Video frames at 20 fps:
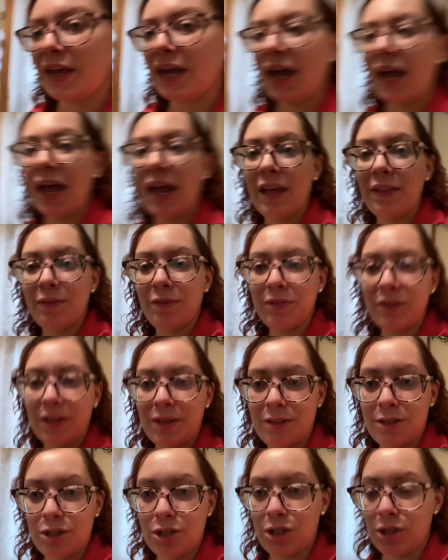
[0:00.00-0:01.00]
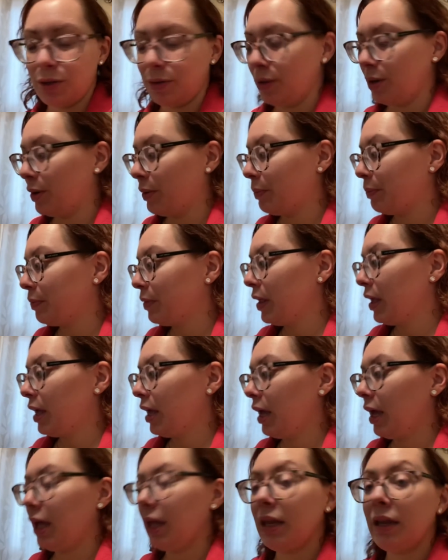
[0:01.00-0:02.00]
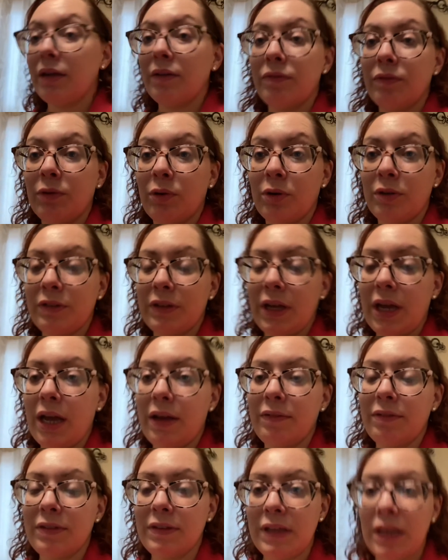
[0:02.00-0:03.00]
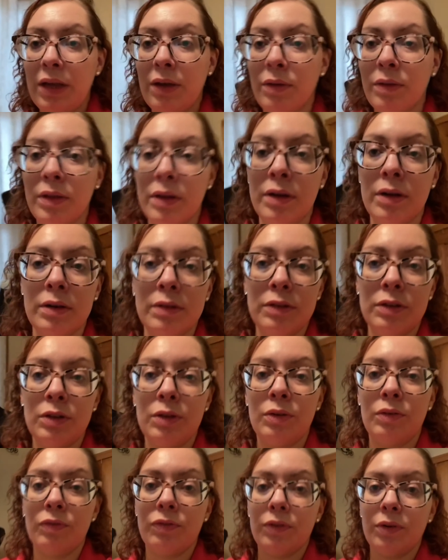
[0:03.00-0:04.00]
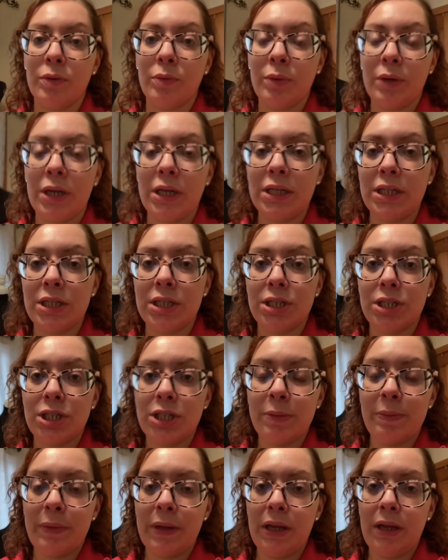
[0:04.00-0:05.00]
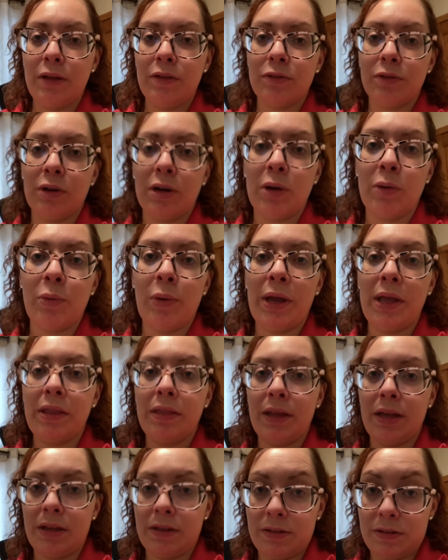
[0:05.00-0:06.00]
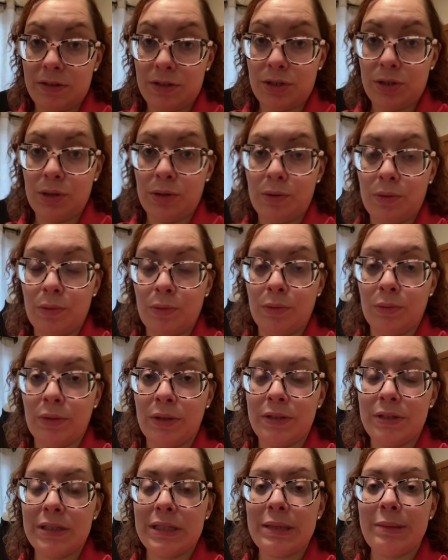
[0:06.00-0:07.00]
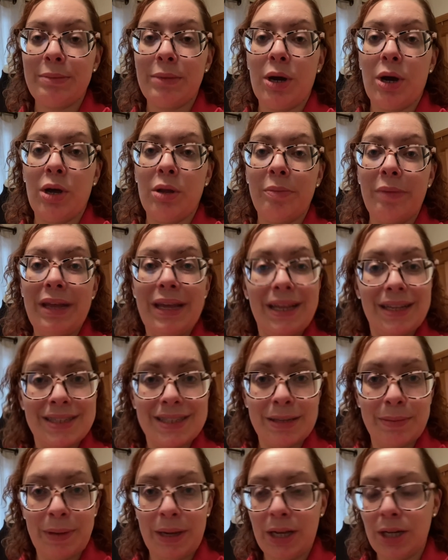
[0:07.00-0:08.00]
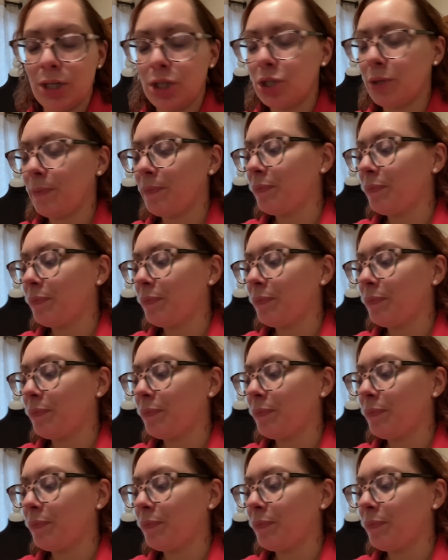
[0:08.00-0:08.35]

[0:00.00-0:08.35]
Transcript: I had those out to show you. And then of course I have a scale there too for when I need to ship things or I weigh things to list them on my Etsy page.